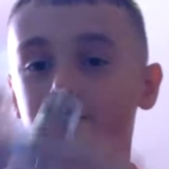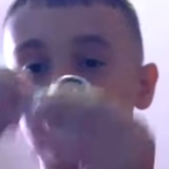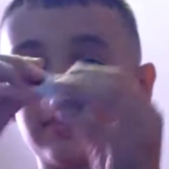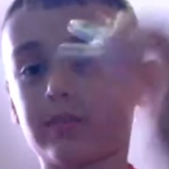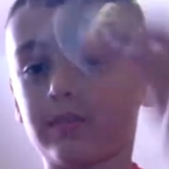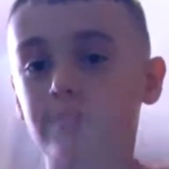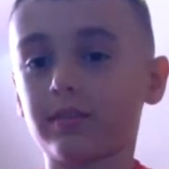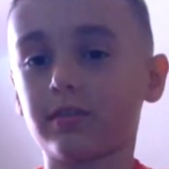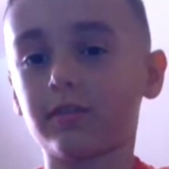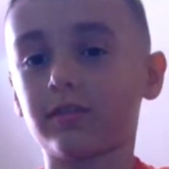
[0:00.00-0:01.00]

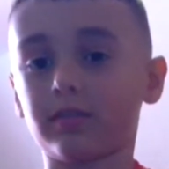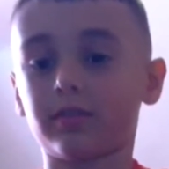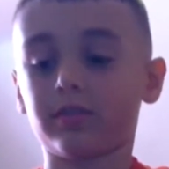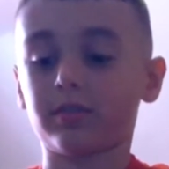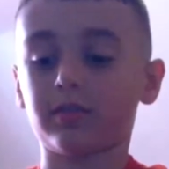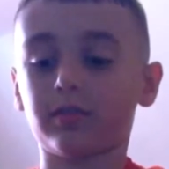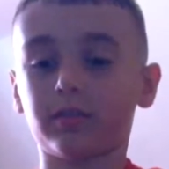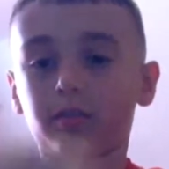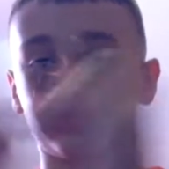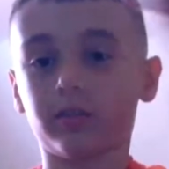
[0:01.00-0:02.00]

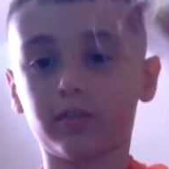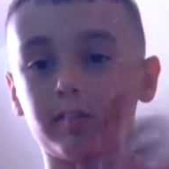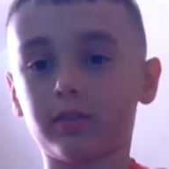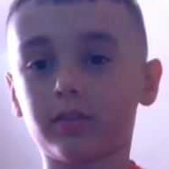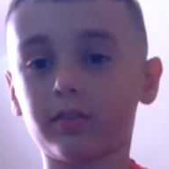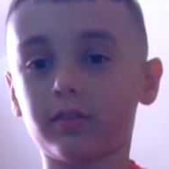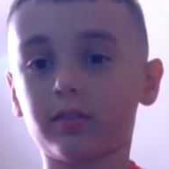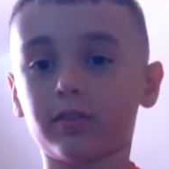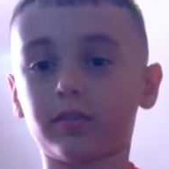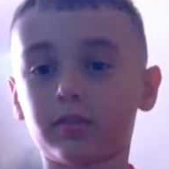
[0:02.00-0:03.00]

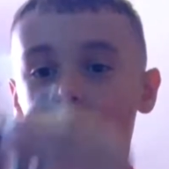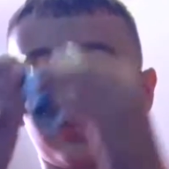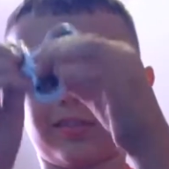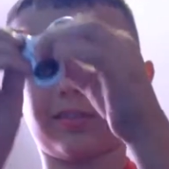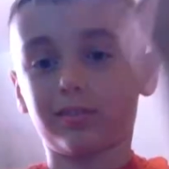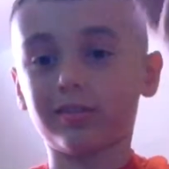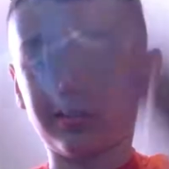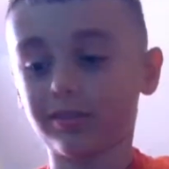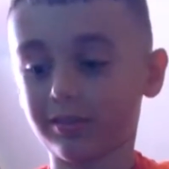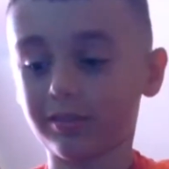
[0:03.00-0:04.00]

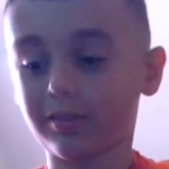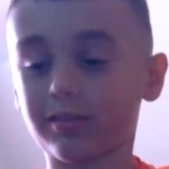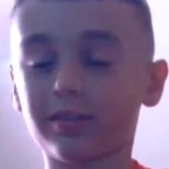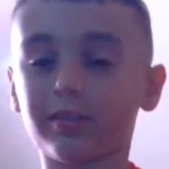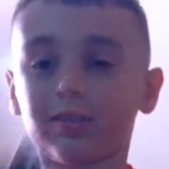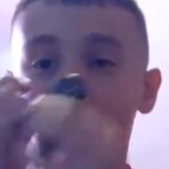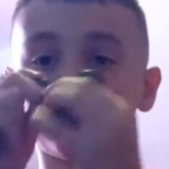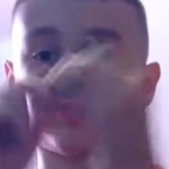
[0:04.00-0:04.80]
[no speech]